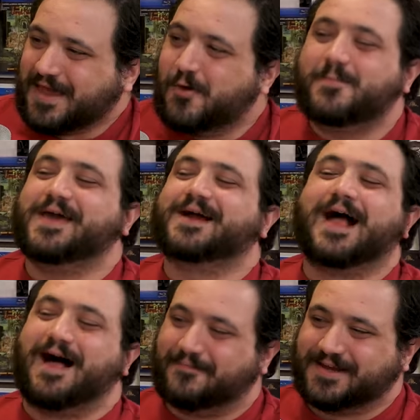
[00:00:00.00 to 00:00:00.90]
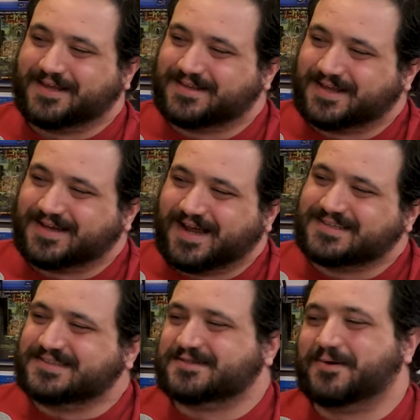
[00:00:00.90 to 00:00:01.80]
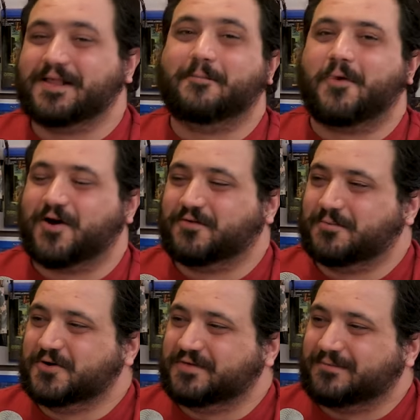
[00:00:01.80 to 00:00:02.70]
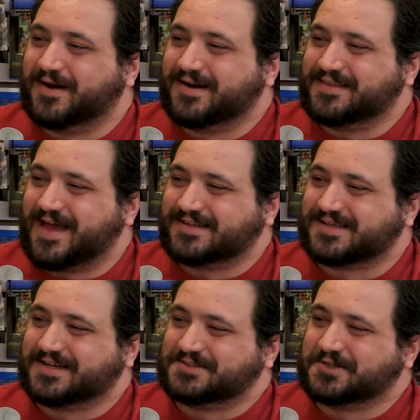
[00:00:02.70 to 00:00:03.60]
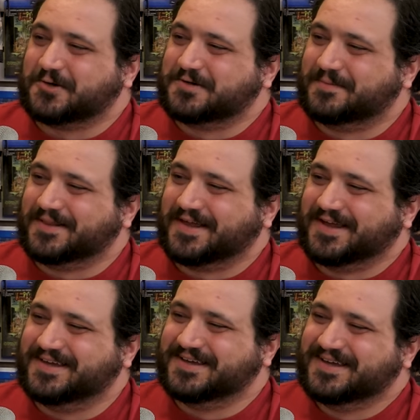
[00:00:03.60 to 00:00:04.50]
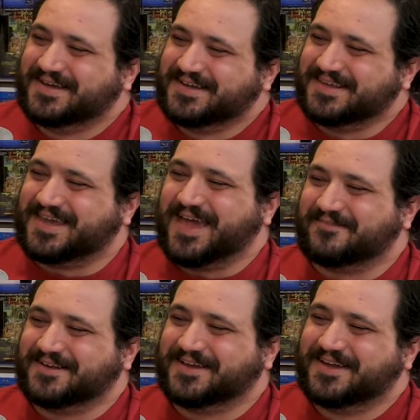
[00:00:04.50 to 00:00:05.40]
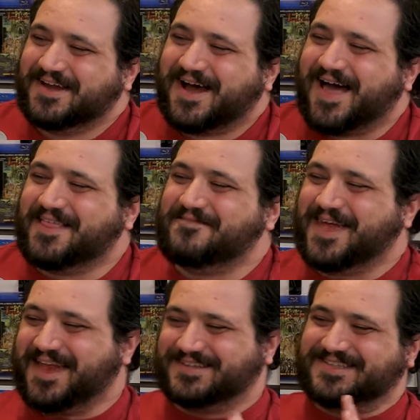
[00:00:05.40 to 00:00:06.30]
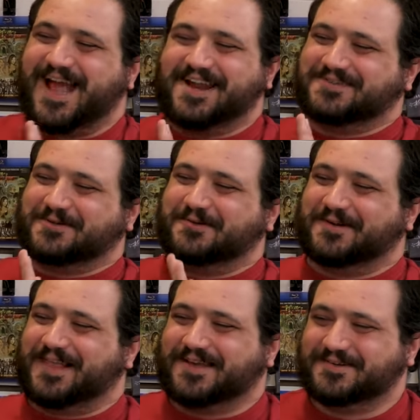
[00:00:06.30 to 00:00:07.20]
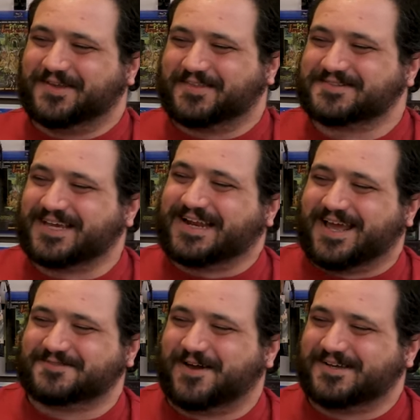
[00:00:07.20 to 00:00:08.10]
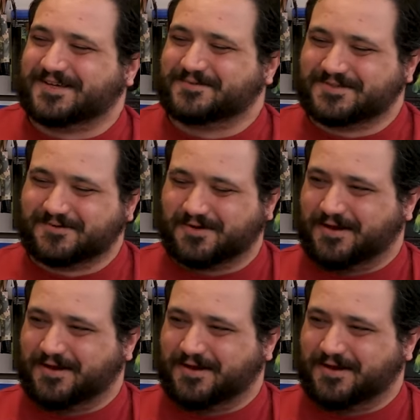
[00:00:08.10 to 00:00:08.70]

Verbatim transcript: It would be a comedy. Like I can see someone in a Marvel movie wearing that as like a joke, but like mm. you can't really. I love the 80s and 90s where you were allowed to do that. There's like an X Files episode where